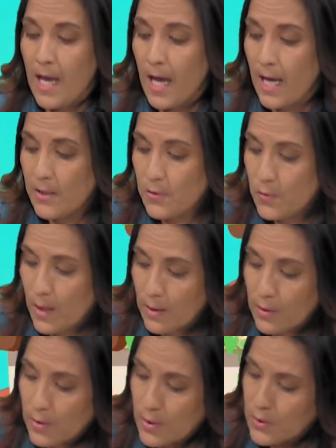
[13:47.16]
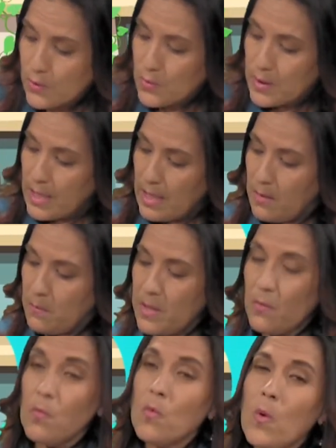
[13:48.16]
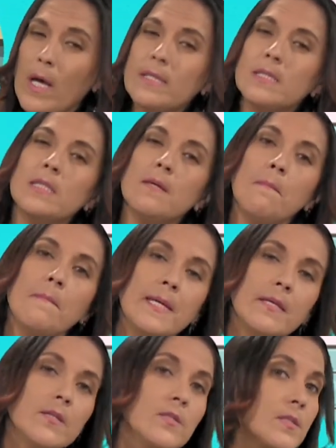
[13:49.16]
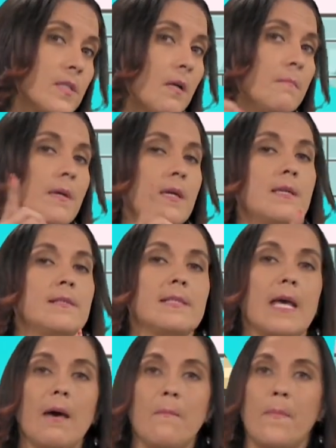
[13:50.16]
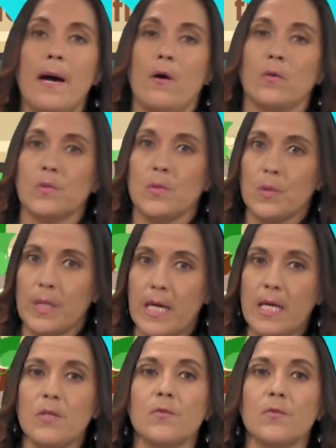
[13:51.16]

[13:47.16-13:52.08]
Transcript: and you are going to tell me what the video song is about, okay?